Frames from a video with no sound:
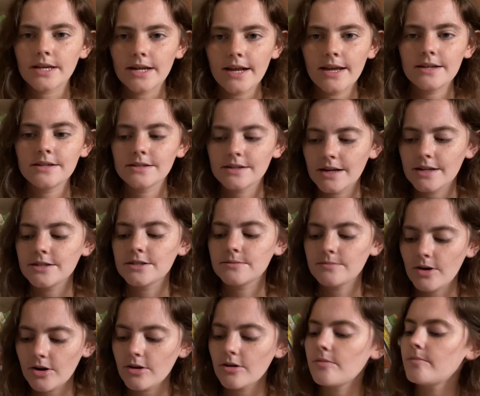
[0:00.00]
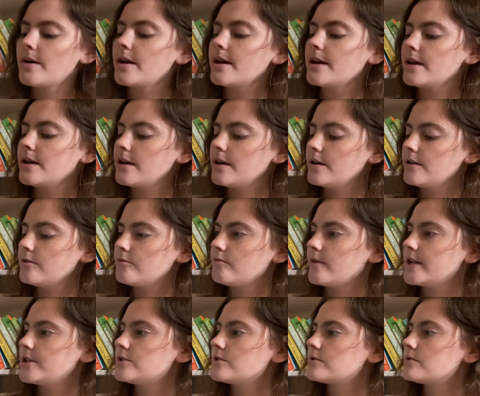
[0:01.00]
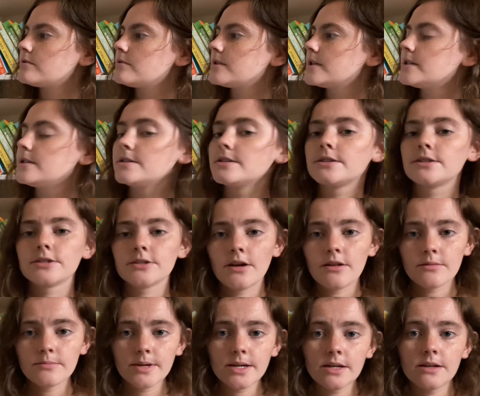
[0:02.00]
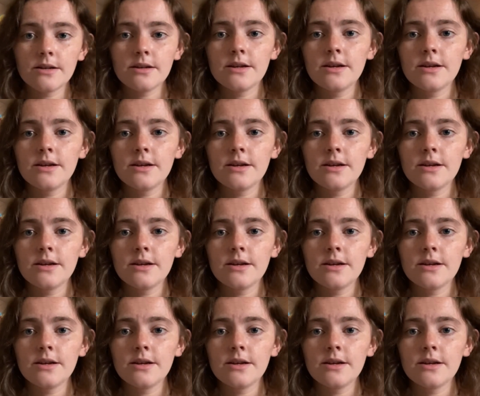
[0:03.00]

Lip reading: Tonight, Tomorrow by Rachel Lynn Solomon.